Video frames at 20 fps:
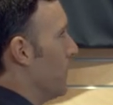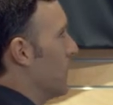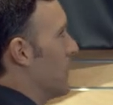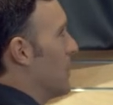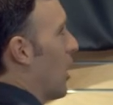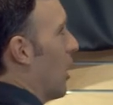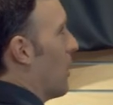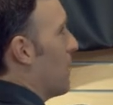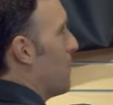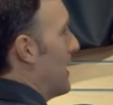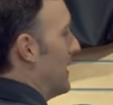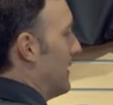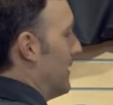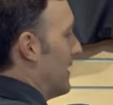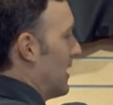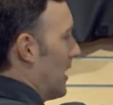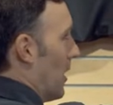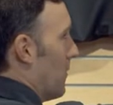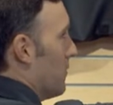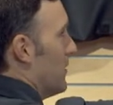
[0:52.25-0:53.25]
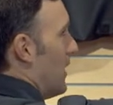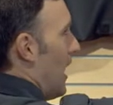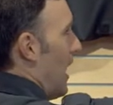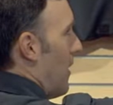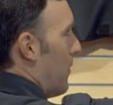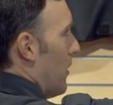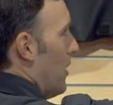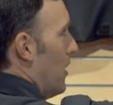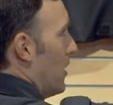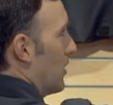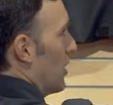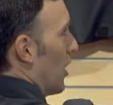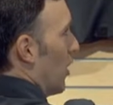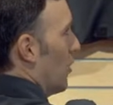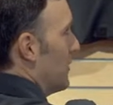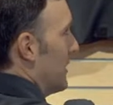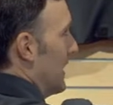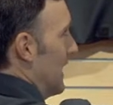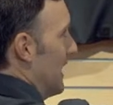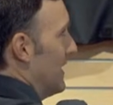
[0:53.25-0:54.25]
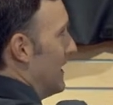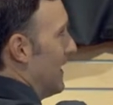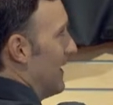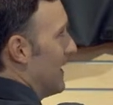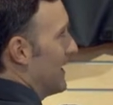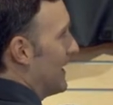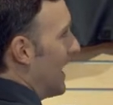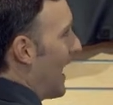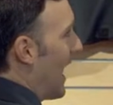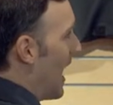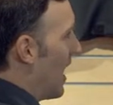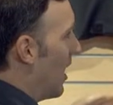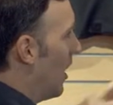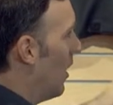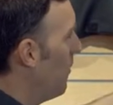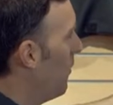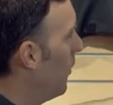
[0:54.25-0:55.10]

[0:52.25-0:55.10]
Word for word: The arm basically comes up, goes into the tire,